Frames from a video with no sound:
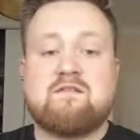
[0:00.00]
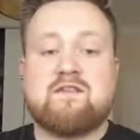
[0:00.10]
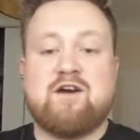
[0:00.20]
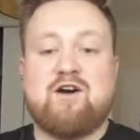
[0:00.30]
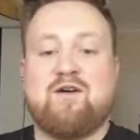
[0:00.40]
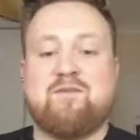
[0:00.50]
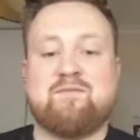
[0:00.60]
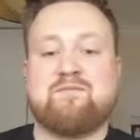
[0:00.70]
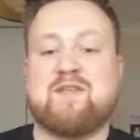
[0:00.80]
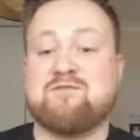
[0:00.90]

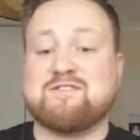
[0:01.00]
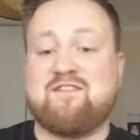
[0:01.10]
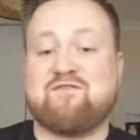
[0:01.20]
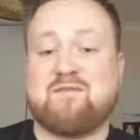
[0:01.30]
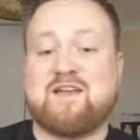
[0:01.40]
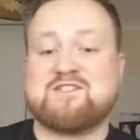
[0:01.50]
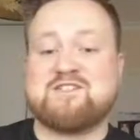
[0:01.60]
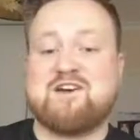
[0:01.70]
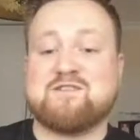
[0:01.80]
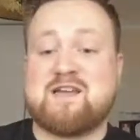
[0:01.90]
That was the information
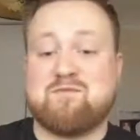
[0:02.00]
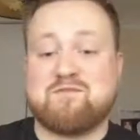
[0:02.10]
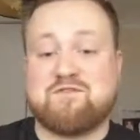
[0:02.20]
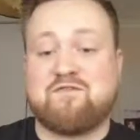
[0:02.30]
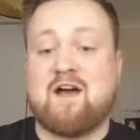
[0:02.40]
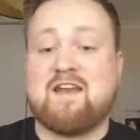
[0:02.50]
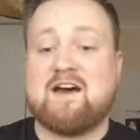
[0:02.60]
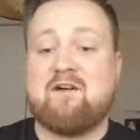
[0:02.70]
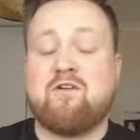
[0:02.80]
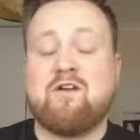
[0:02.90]
I was able to find
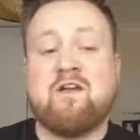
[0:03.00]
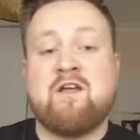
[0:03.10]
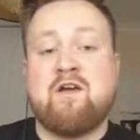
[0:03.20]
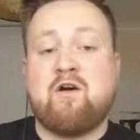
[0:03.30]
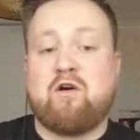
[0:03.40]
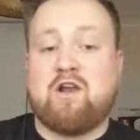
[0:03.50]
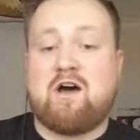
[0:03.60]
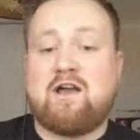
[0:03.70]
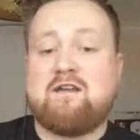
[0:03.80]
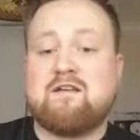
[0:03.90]
out
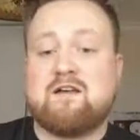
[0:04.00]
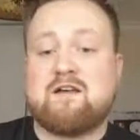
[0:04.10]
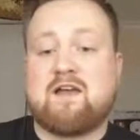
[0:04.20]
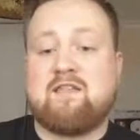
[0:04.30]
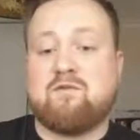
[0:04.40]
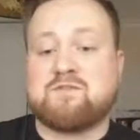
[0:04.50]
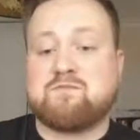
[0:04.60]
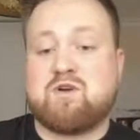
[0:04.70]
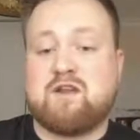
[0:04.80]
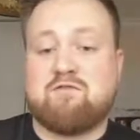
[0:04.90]
online, okay? That was
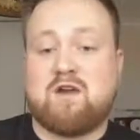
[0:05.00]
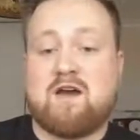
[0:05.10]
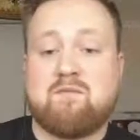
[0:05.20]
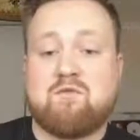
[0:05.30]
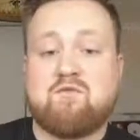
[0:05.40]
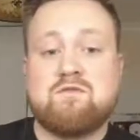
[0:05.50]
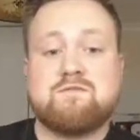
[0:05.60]
pretty reliable.